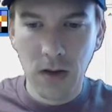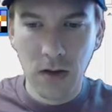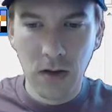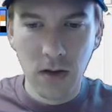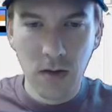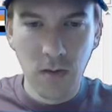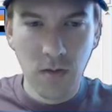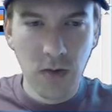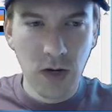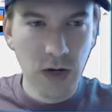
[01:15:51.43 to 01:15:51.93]

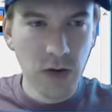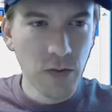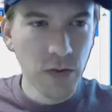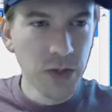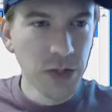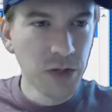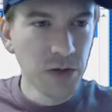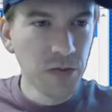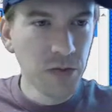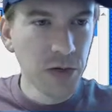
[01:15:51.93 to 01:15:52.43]
My
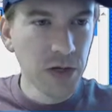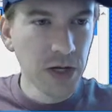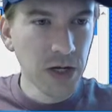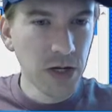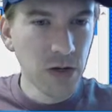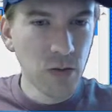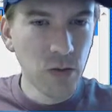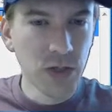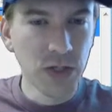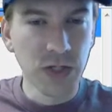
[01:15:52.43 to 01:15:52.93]
original
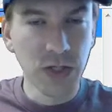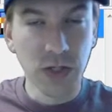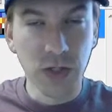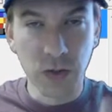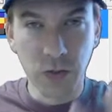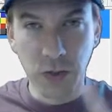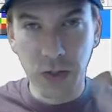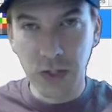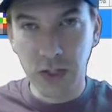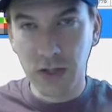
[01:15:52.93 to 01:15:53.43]
plan was to
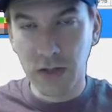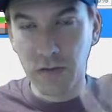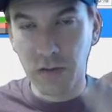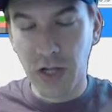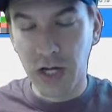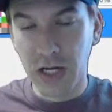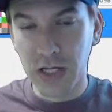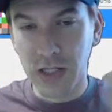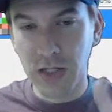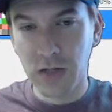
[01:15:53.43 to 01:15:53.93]
switch the
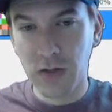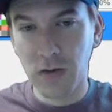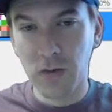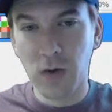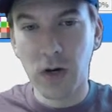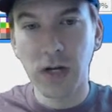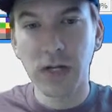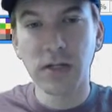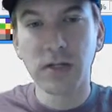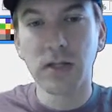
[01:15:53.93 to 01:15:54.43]
blacks and the
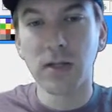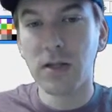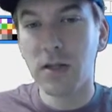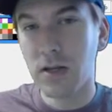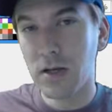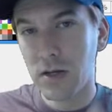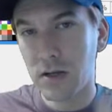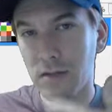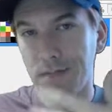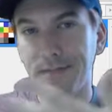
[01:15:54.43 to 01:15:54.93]
whites, and
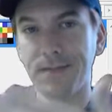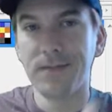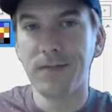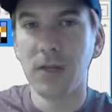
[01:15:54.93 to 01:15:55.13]
then,